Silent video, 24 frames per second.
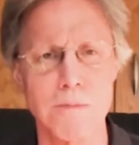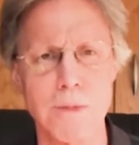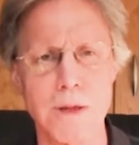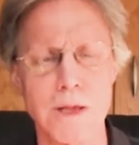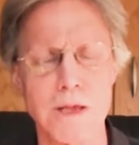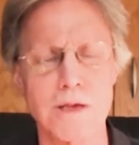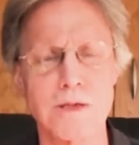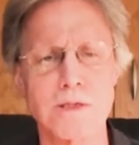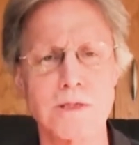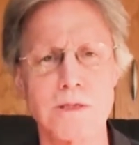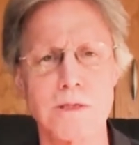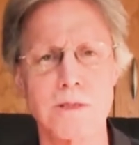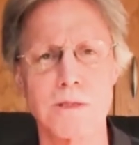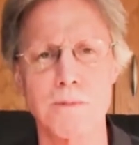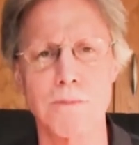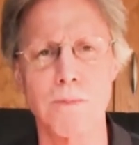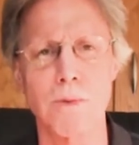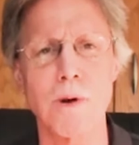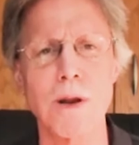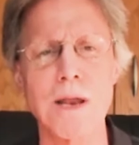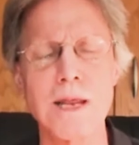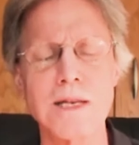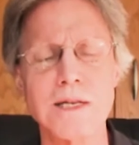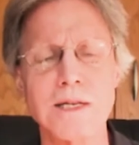Because the
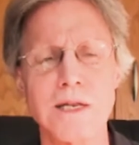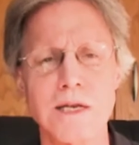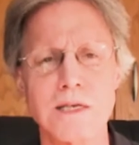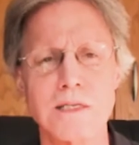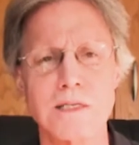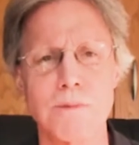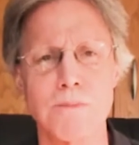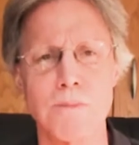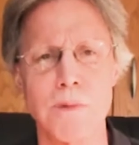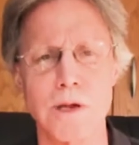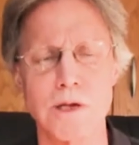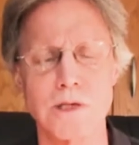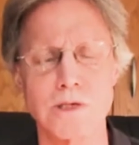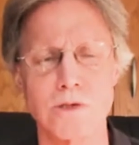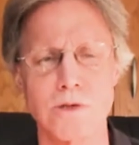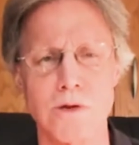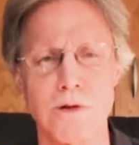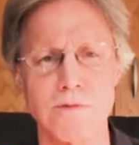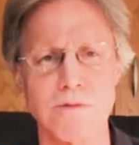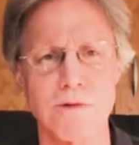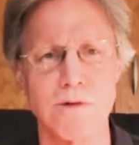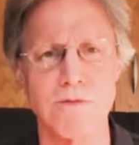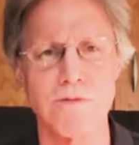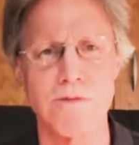brain takes a
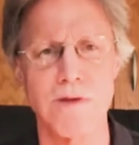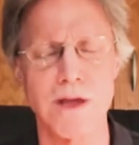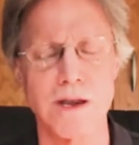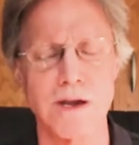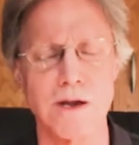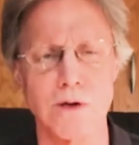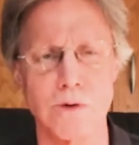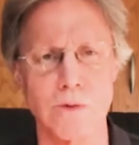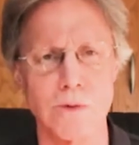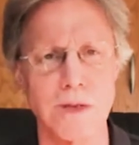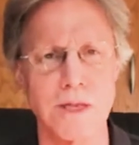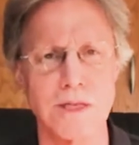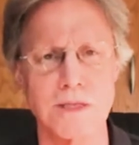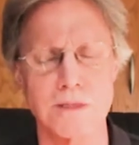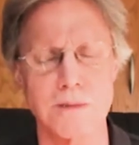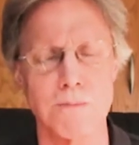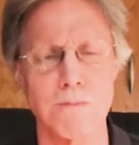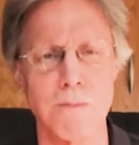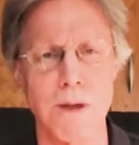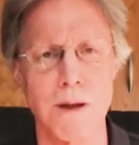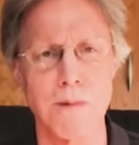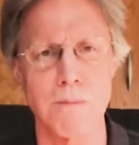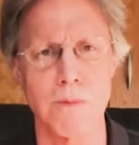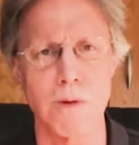picture of an event and creates
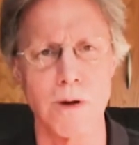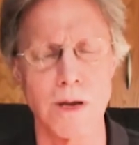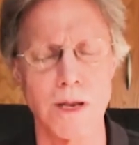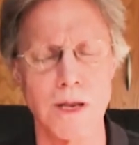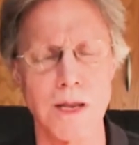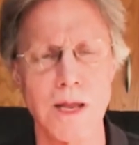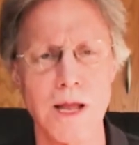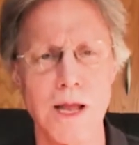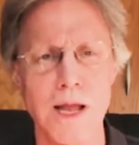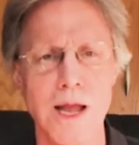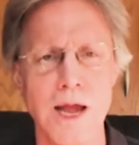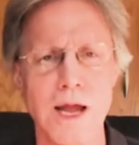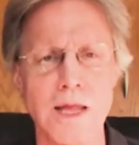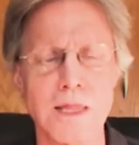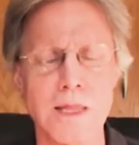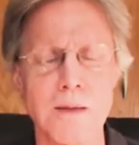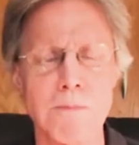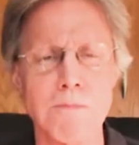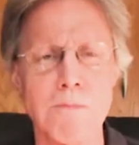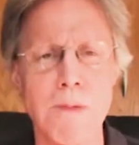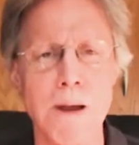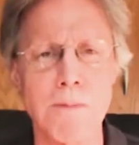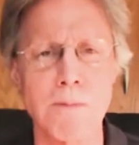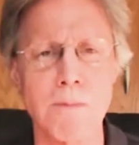a memory, and
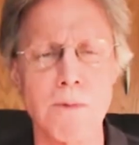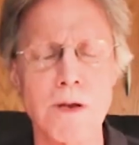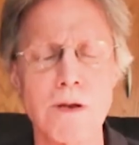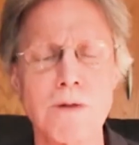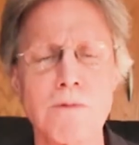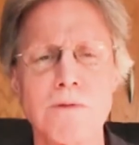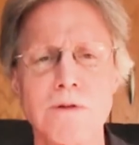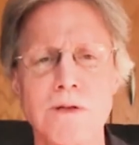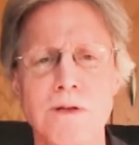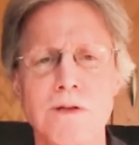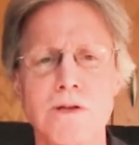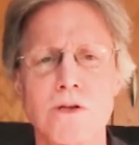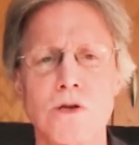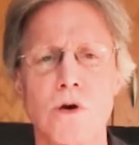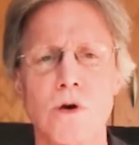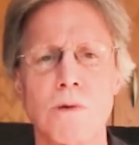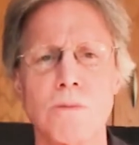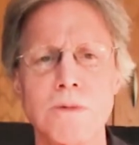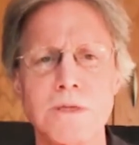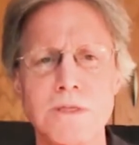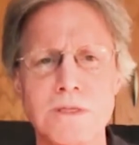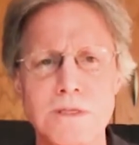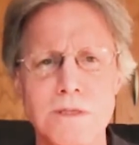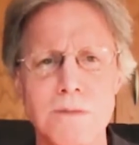the memory
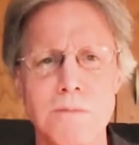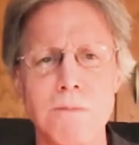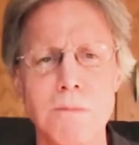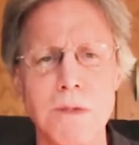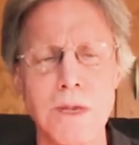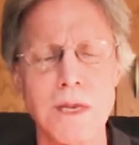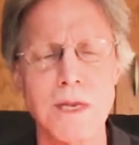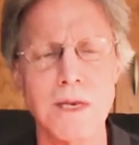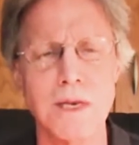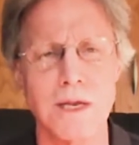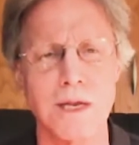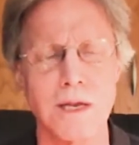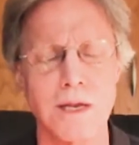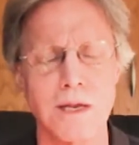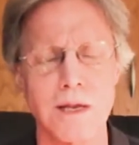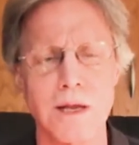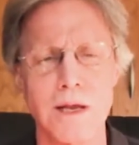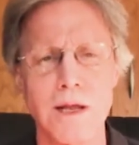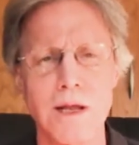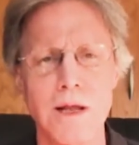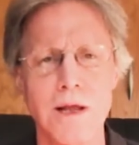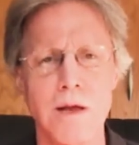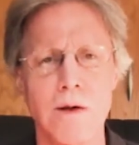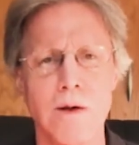determines the meaning.
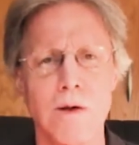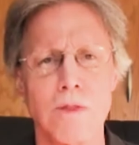